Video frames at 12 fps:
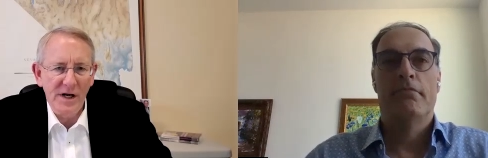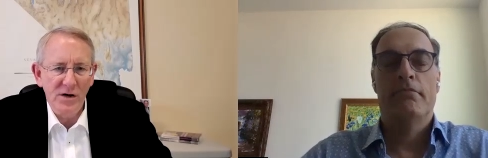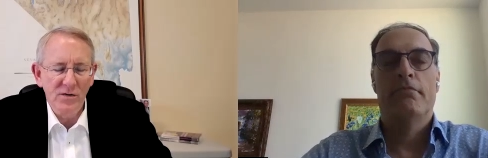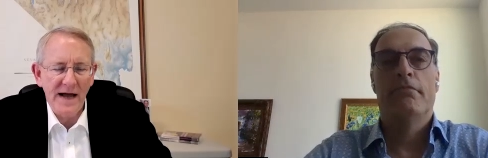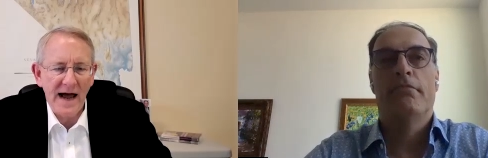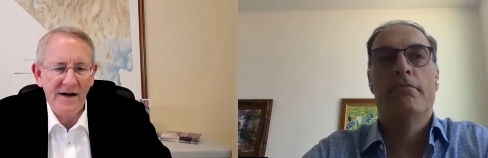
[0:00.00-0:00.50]
Speaker 1: i mean
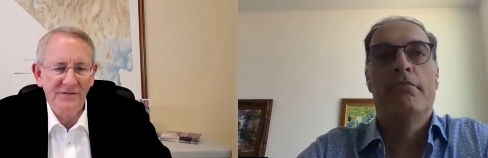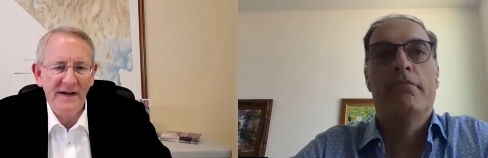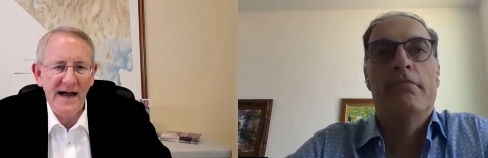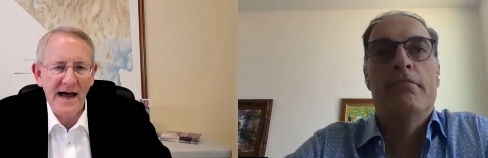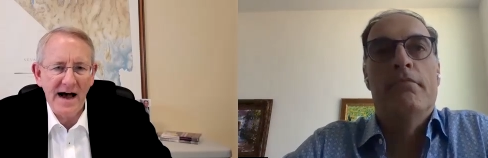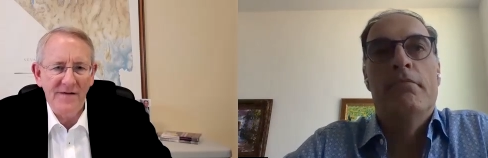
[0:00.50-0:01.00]
you have to
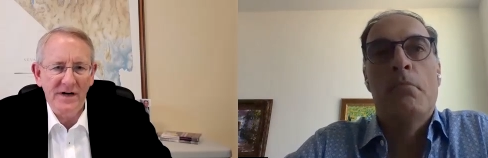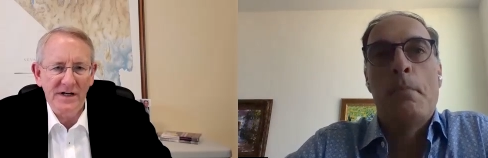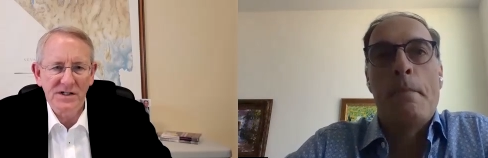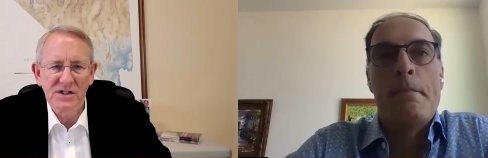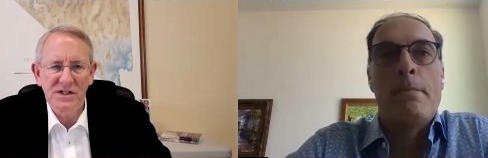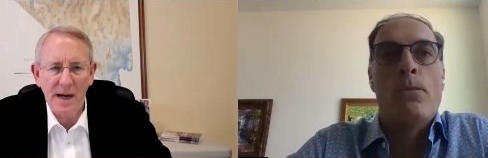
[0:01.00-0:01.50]
have a
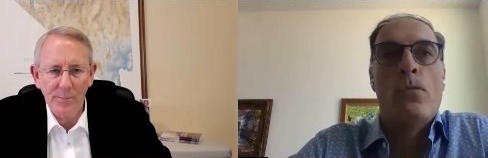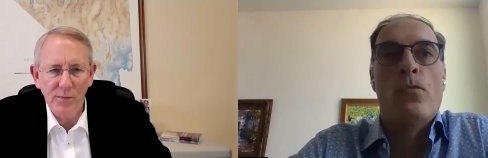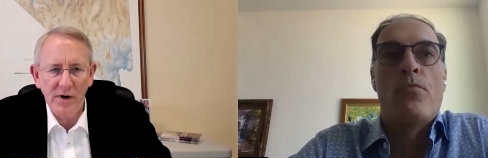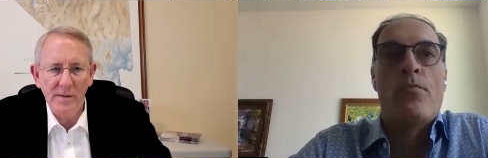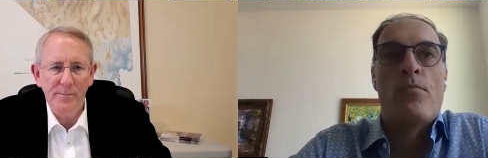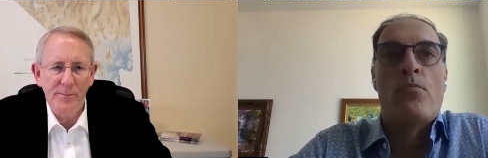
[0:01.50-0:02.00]

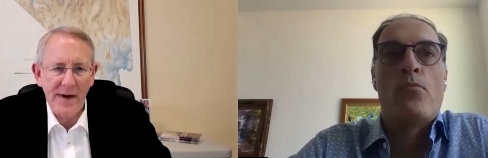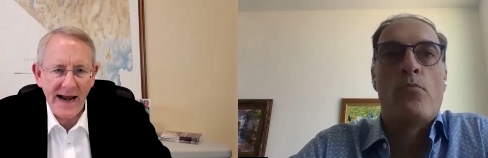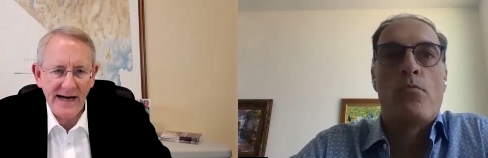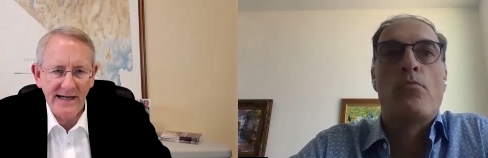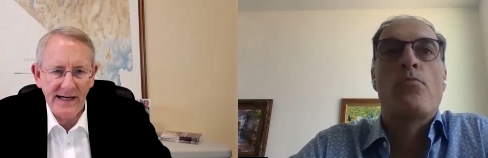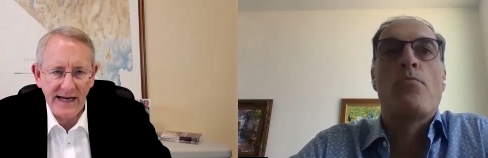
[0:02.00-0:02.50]
separate
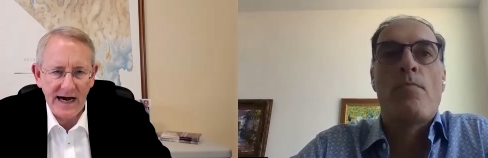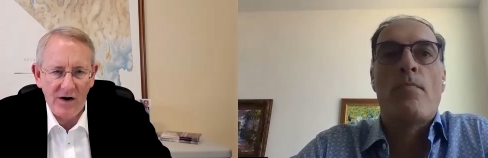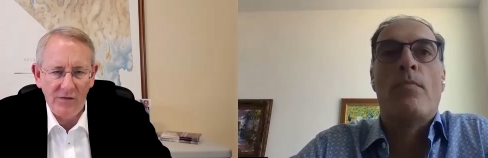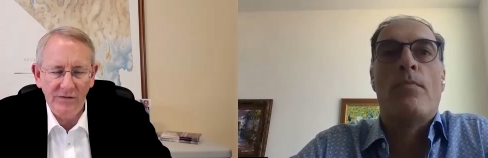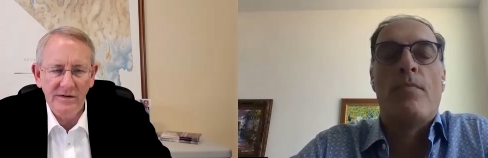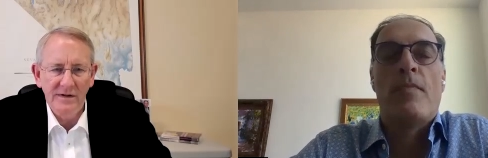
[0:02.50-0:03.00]
bank
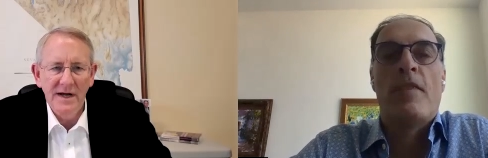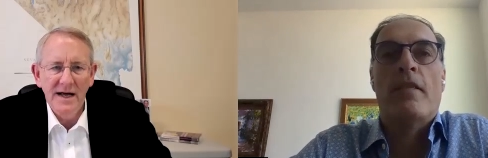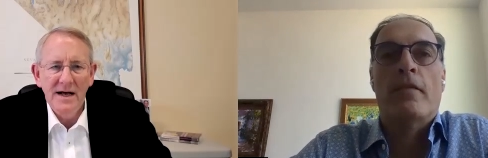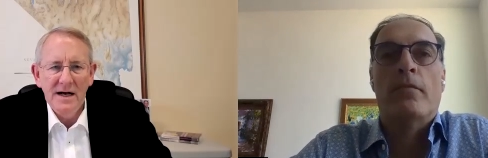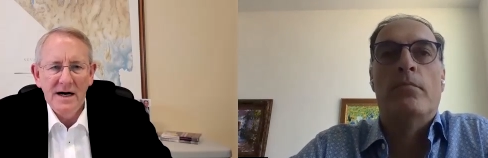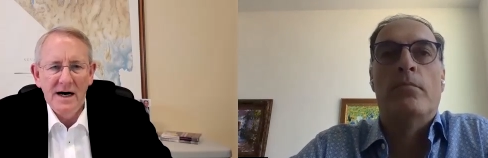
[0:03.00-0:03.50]
account
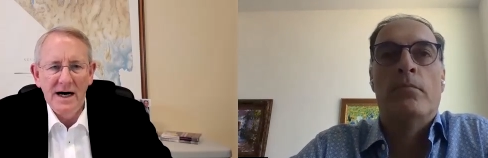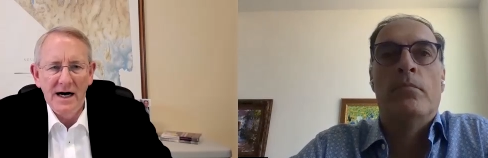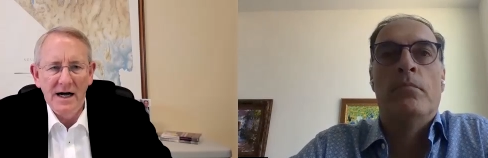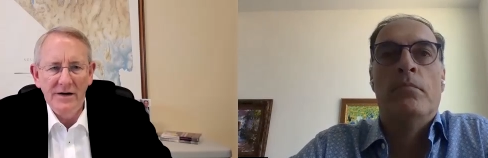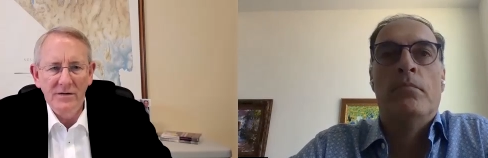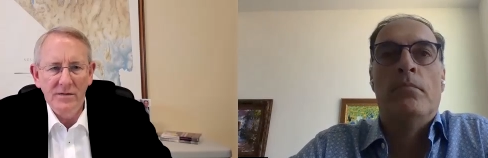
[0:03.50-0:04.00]

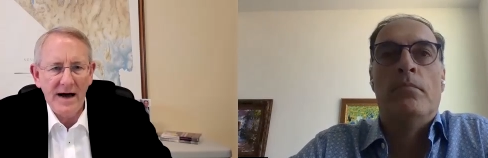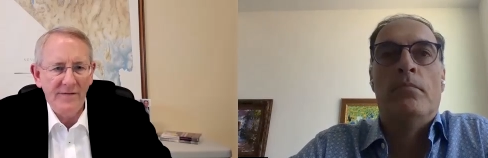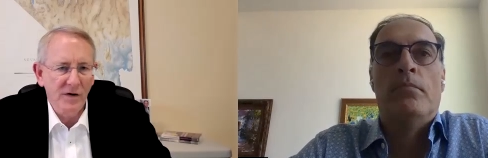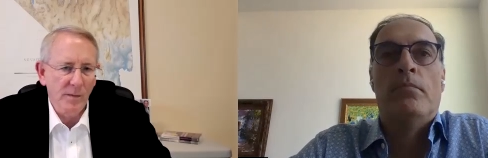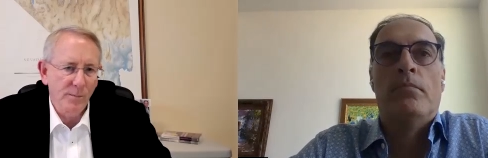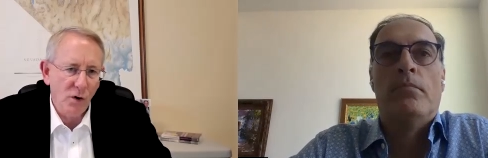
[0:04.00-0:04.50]
uh, you have
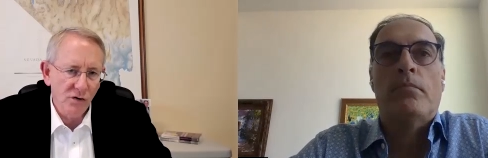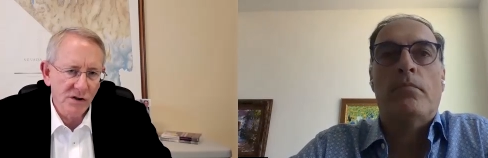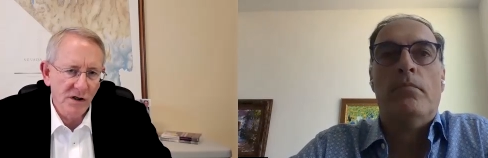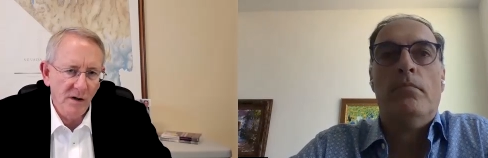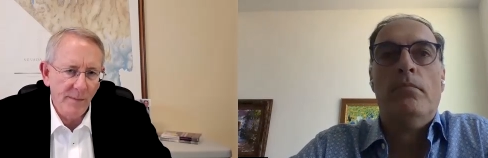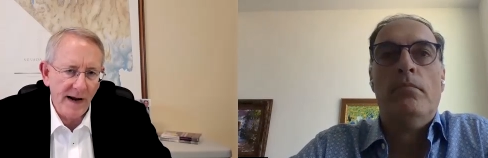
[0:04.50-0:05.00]
your
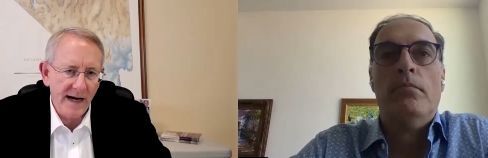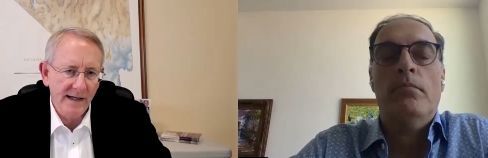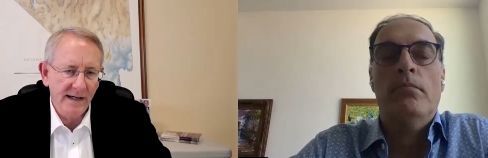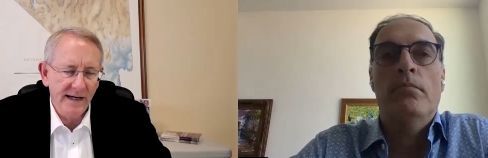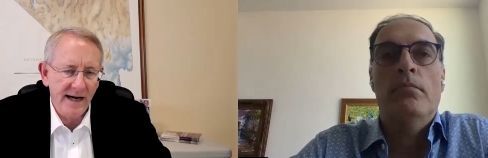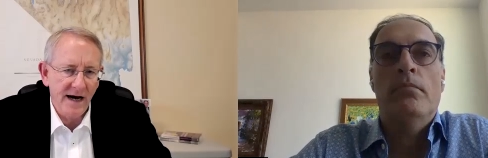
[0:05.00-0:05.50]
personal bank
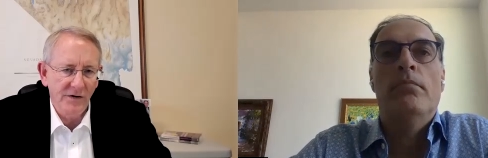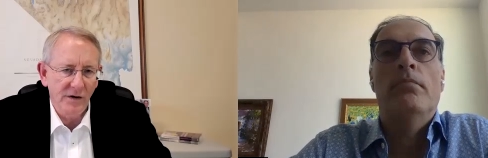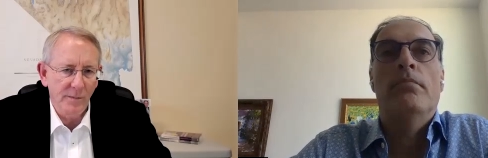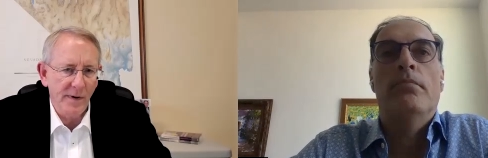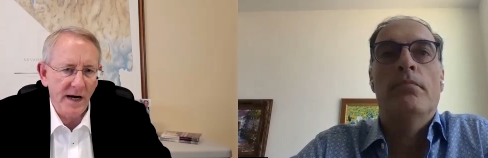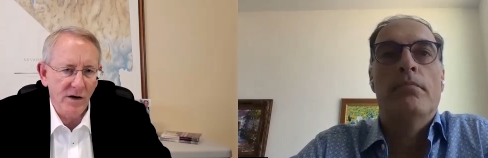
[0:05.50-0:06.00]
account
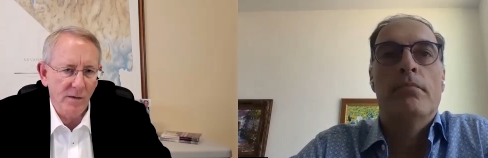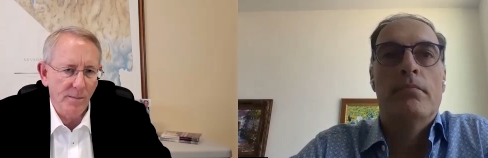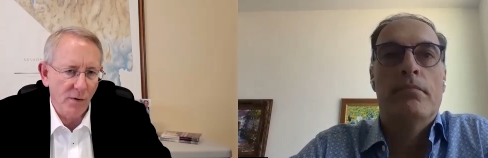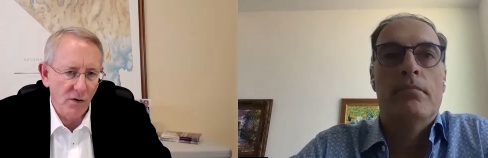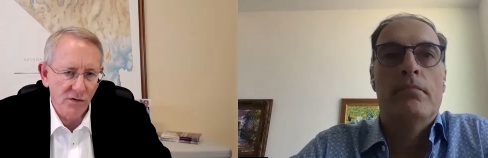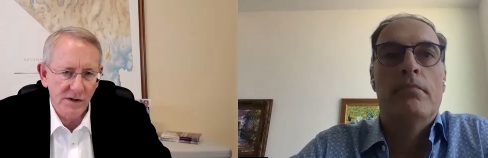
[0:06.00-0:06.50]
you pay your
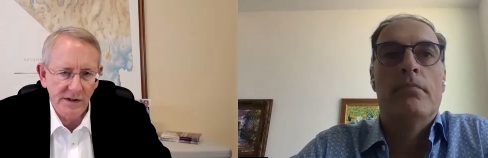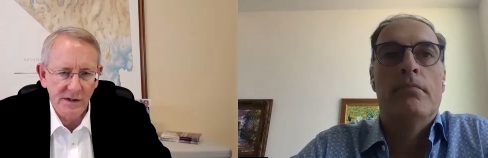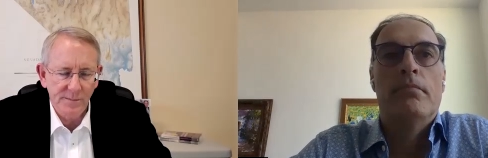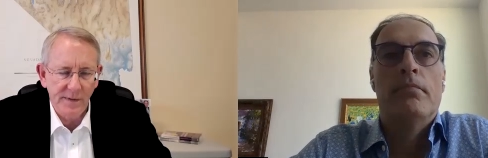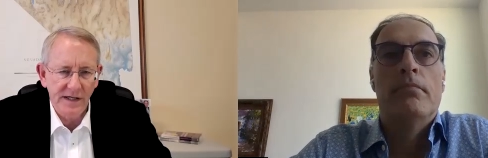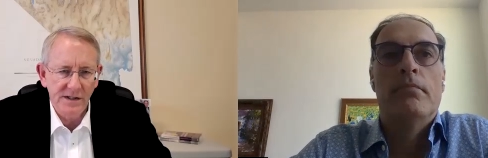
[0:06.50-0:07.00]
personal
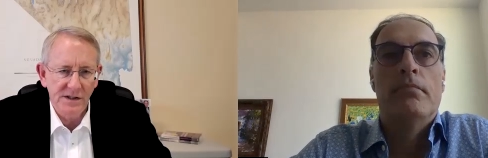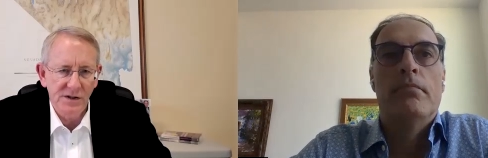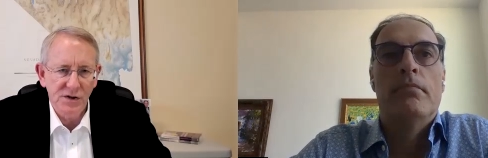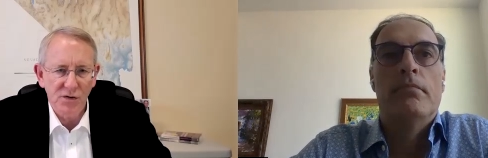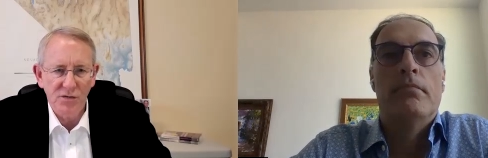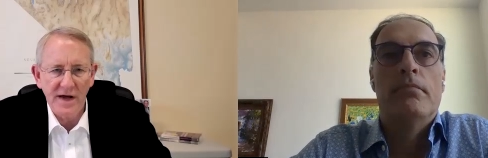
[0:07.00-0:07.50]

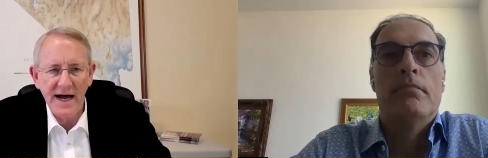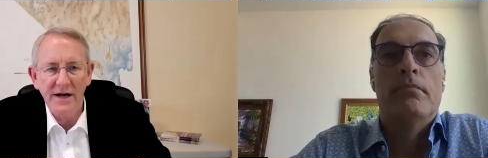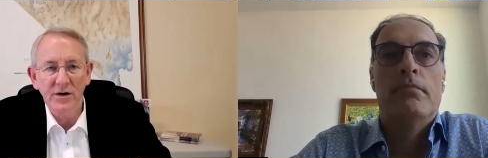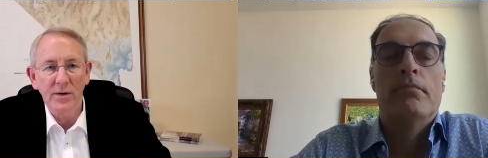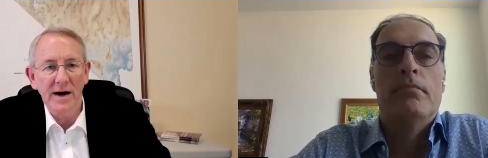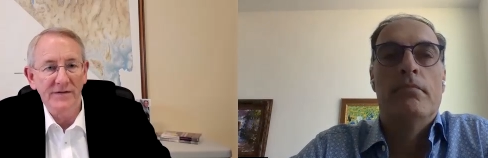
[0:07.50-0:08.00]
expenses through that
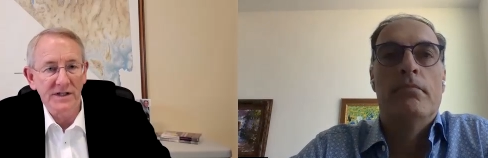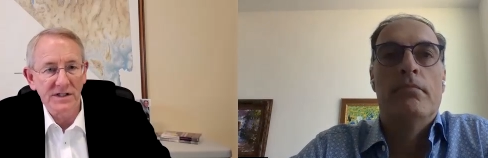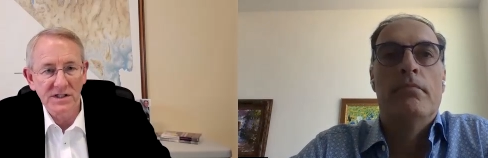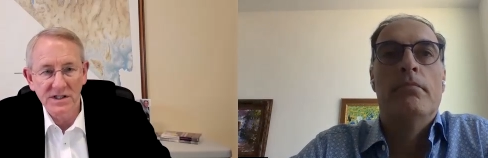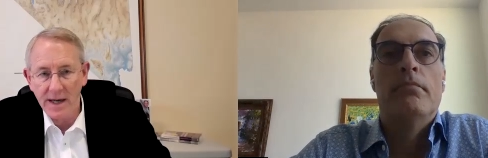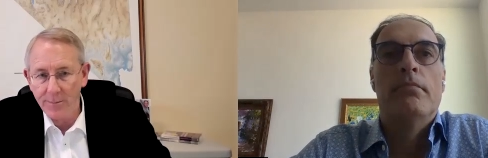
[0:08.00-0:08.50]
you have a
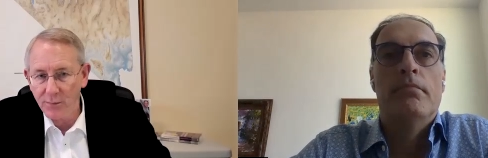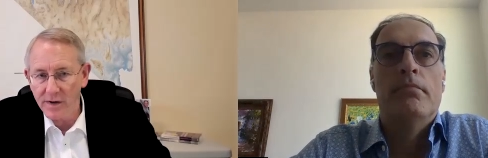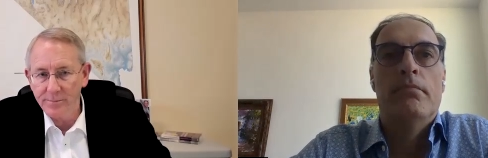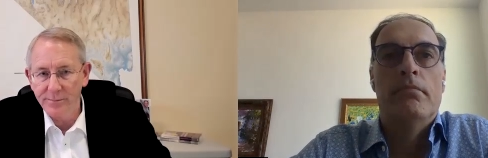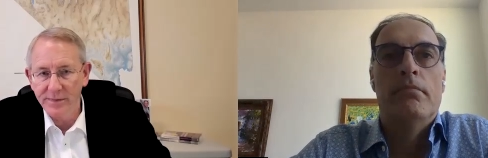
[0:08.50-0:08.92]
separate